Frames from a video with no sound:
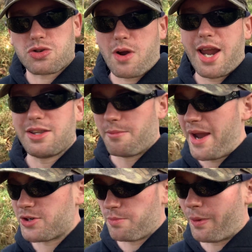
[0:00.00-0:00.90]
train the
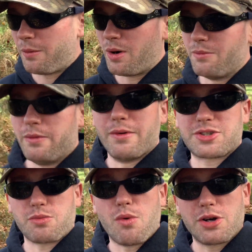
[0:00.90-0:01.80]
major barbell
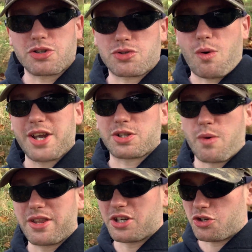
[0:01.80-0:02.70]
movements once or twice
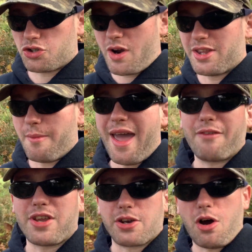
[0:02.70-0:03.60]
a week. They should train them
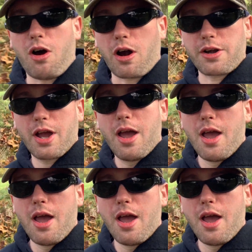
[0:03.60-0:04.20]
heavy and hard.